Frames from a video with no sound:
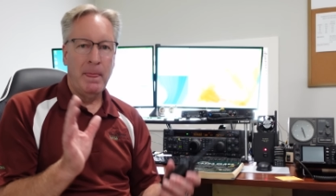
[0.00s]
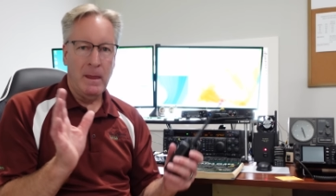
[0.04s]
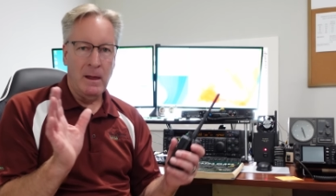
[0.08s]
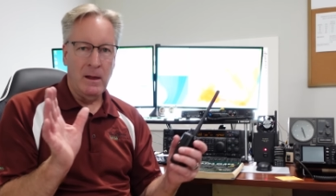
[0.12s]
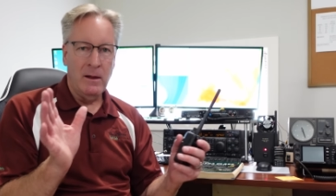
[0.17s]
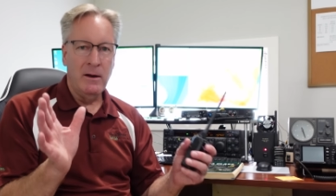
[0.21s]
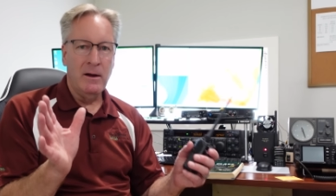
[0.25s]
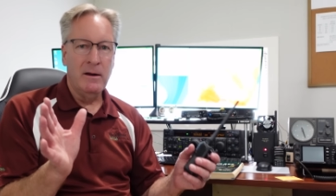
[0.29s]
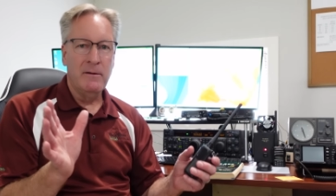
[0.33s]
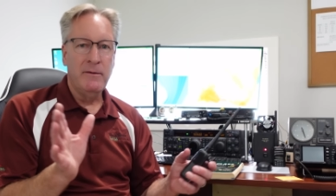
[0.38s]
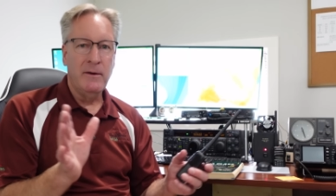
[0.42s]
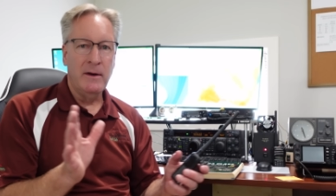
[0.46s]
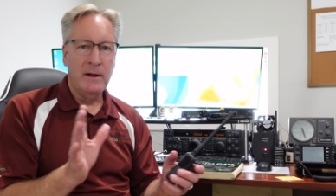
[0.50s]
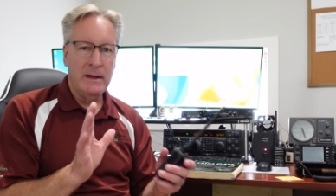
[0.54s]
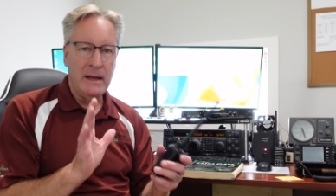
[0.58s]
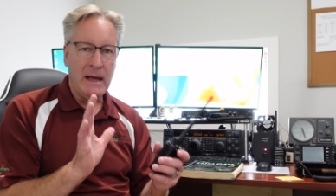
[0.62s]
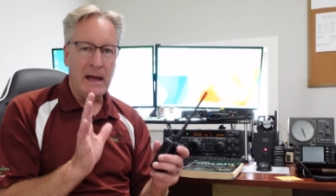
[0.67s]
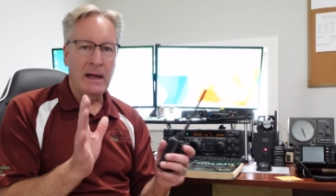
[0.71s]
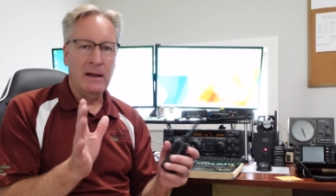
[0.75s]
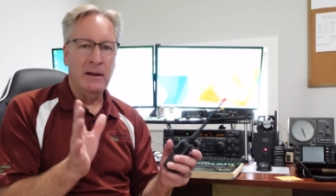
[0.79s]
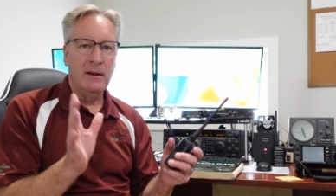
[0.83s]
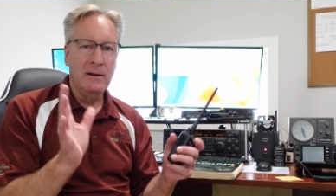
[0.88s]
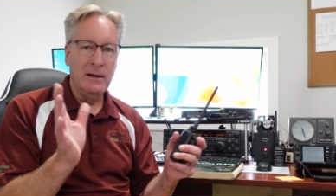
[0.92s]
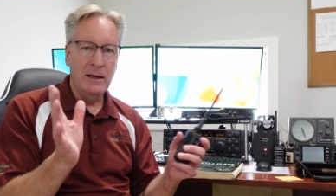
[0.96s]
Enough on
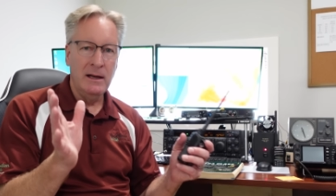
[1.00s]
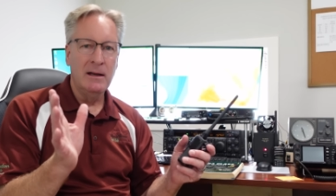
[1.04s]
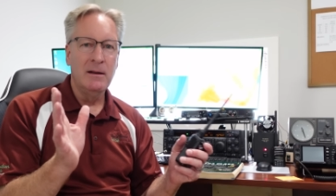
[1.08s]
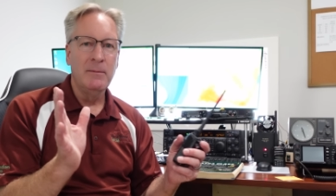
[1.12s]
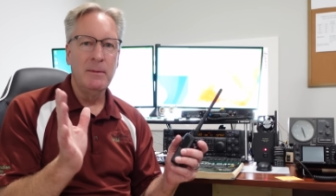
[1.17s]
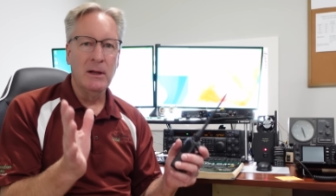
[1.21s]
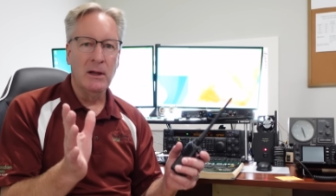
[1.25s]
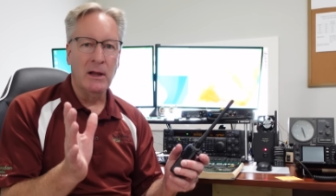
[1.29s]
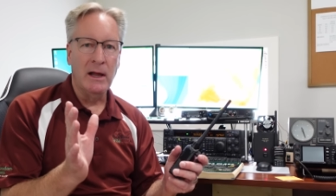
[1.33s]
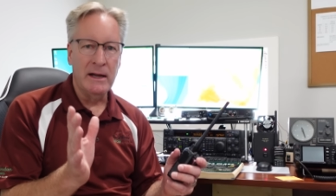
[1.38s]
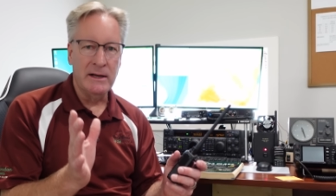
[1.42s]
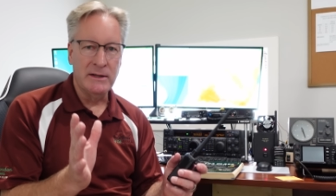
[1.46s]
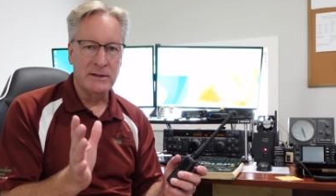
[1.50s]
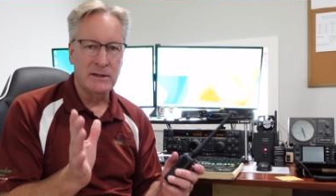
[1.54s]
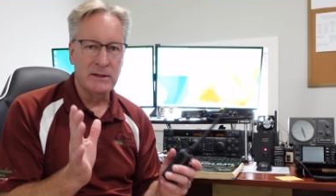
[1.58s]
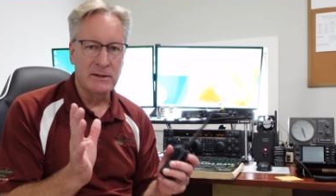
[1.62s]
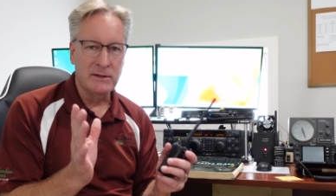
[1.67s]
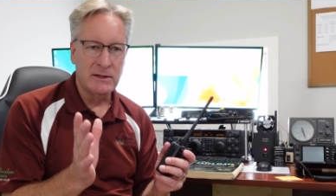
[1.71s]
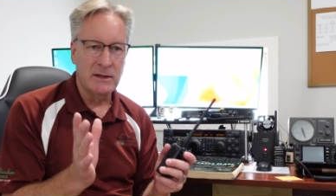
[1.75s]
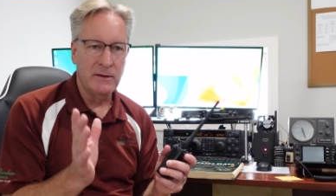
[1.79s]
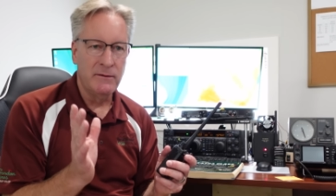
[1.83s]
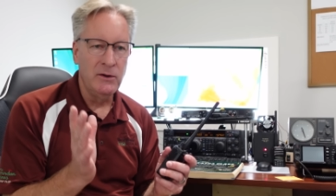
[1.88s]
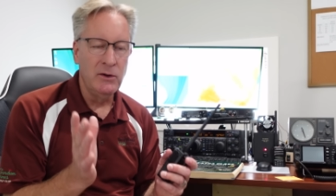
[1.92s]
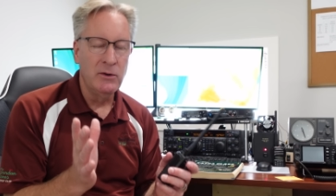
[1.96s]
that. You need to be
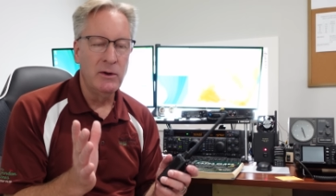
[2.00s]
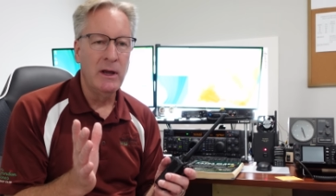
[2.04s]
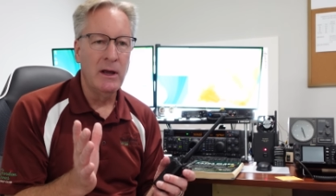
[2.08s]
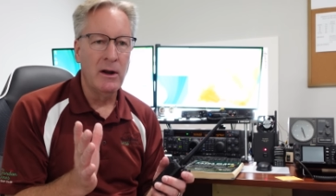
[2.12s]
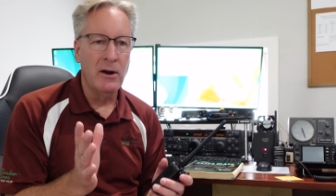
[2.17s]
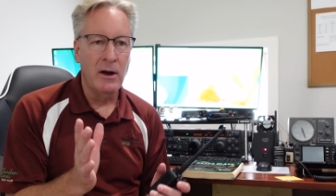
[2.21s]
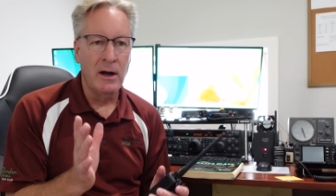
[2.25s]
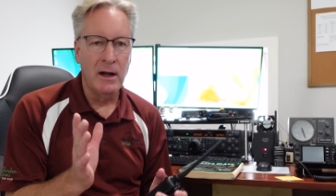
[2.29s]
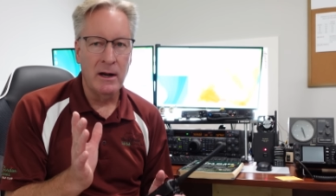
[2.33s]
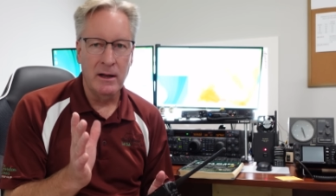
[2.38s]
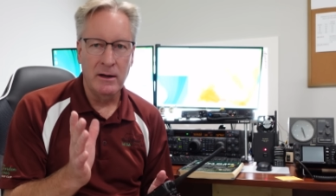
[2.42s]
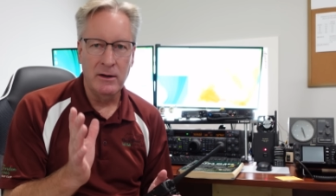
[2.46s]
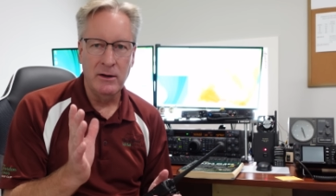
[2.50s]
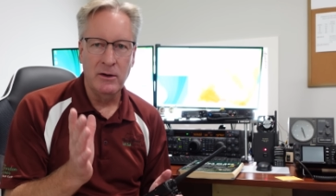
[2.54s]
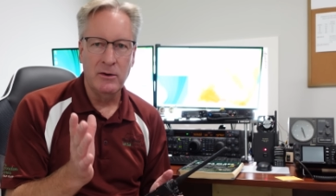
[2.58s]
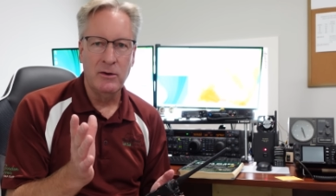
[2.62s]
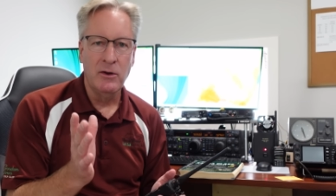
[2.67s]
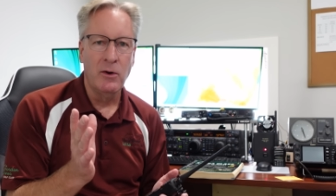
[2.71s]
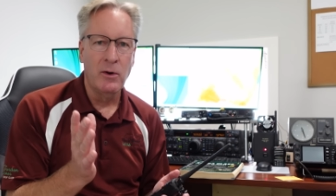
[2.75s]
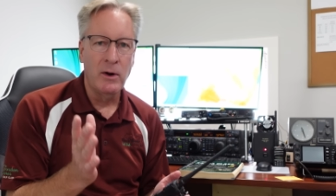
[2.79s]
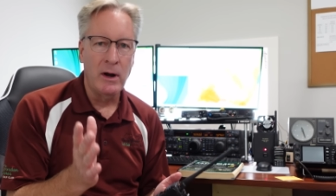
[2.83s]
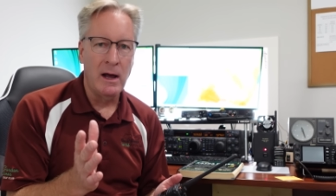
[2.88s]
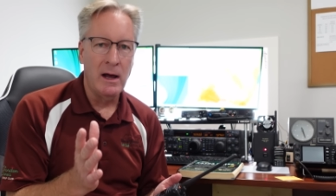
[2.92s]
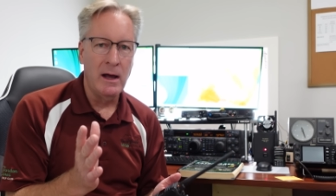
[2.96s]
licensed. If you get on and
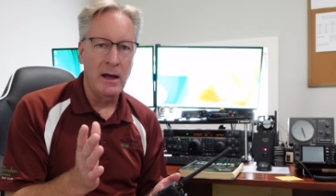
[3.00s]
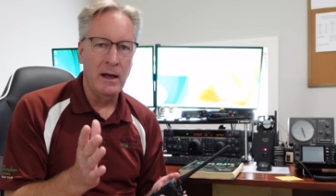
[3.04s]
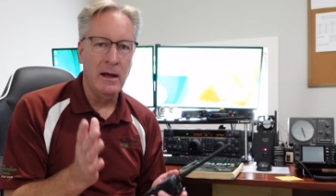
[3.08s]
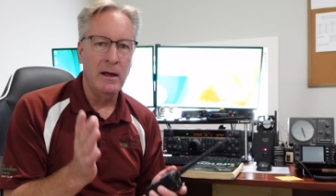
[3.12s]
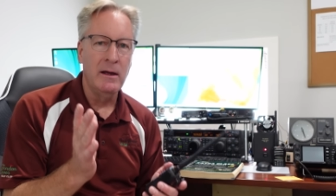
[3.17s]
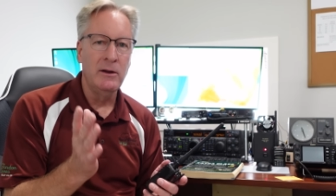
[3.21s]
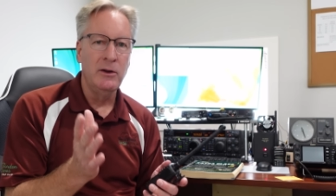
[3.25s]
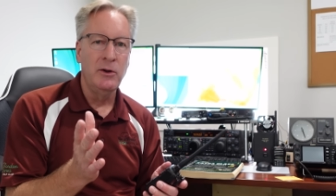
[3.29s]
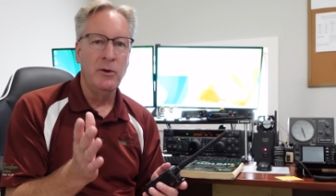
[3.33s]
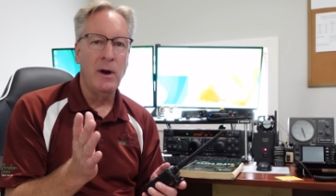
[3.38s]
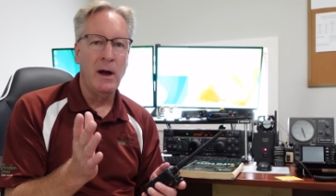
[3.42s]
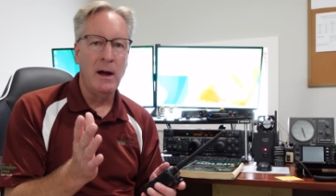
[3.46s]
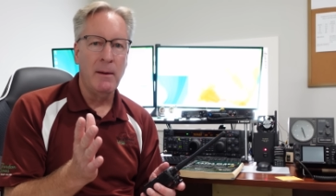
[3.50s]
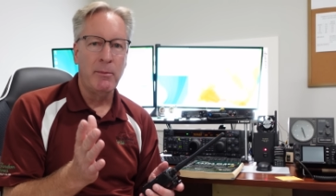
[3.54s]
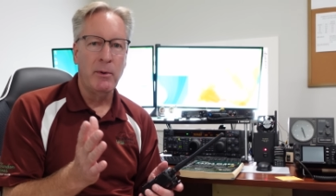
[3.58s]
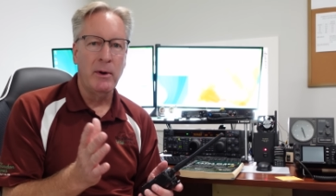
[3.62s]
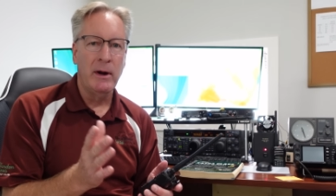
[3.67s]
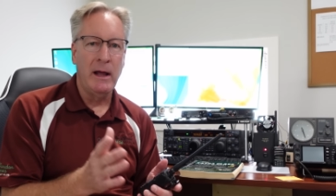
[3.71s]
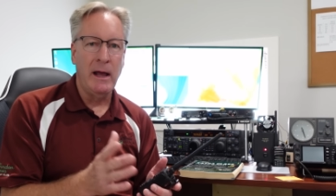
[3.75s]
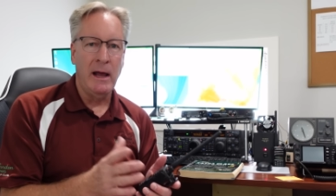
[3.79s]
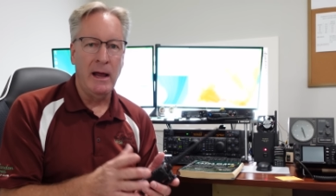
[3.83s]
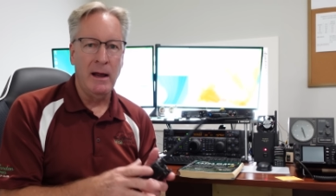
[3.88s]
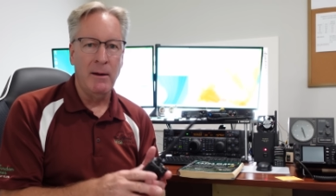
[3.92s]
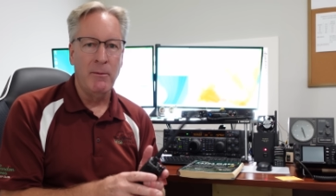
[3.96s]
you
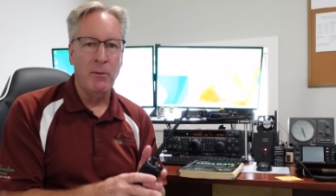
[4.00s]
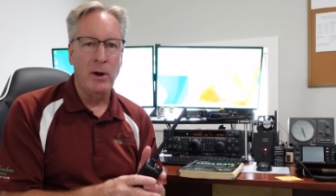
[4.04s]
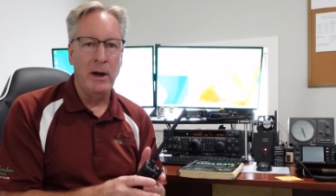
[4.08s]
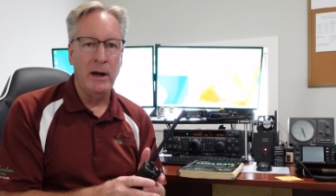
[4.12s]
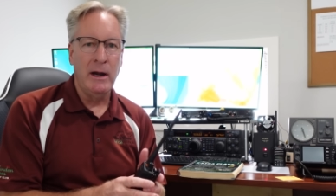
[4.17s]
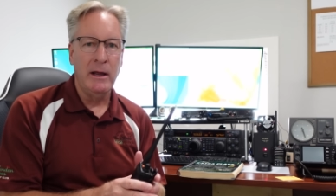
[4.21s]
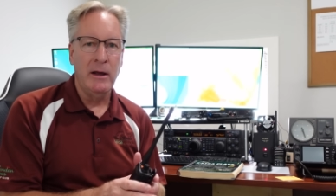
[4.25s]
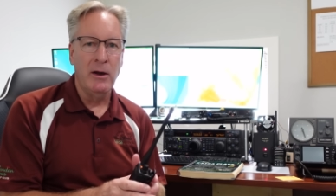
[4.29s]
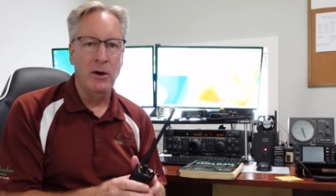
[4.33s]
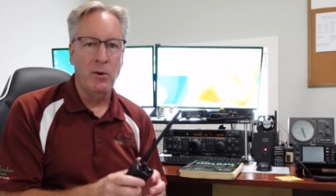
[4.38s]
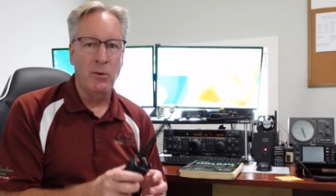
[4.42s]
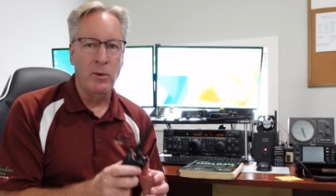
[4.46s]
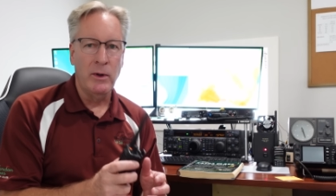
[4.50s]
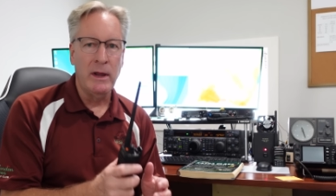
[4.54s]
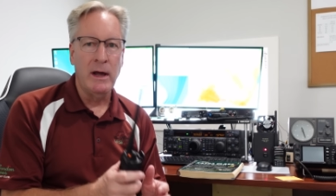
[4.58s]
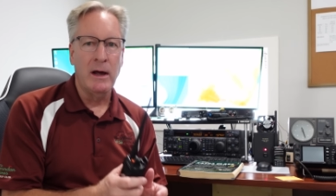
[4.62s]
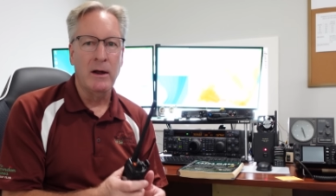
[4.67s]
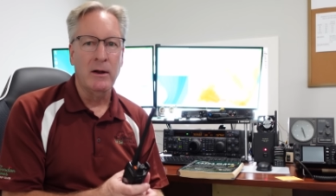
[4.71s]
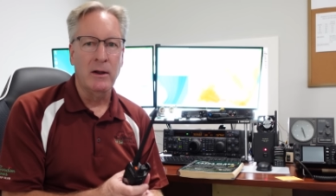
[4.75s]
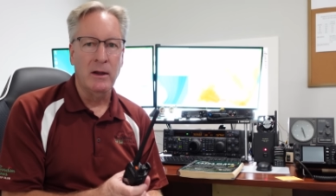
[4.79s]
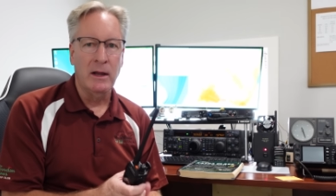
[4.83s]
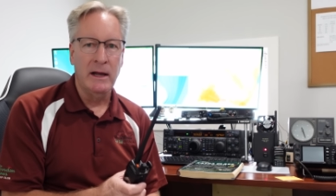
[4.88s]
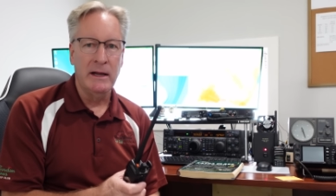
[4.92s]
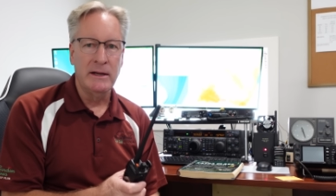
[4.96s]
operate a ham radio
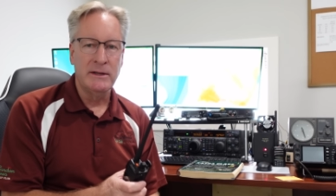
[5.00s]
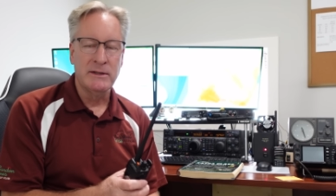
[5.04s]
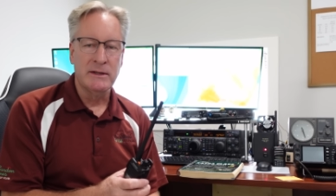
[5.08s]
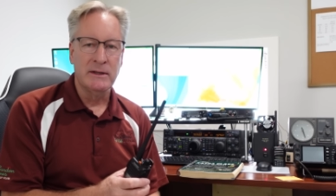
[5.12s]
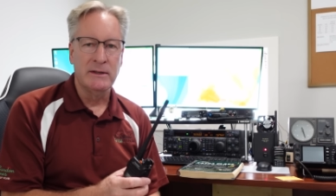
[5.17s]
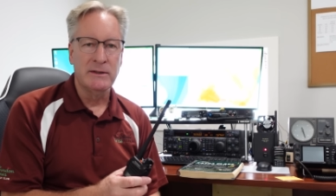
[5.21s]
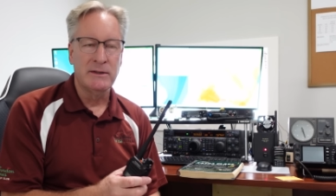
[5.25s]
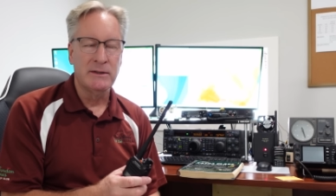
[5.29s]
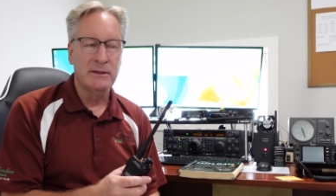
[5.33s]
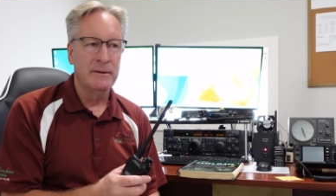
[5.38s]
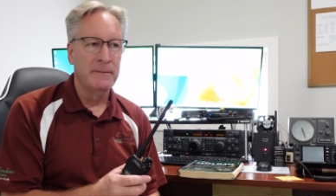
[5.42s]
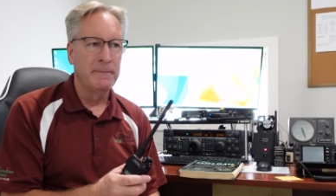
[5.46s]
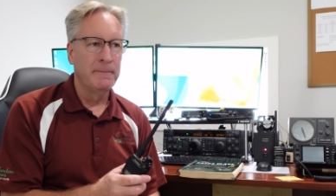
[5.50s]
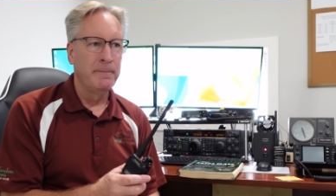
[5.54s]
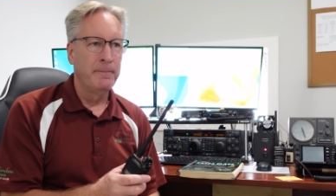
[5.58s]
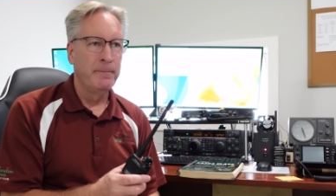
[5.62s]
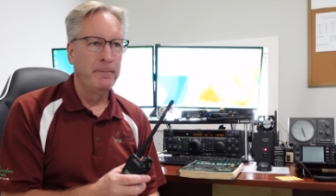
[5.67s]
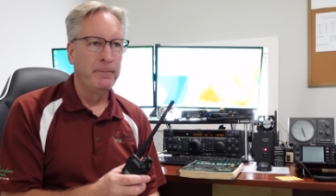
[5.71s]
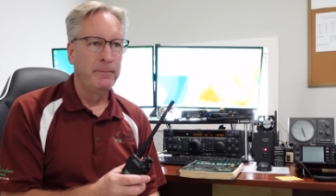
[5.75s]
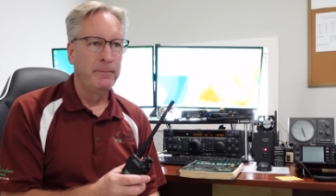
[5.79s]
without a license,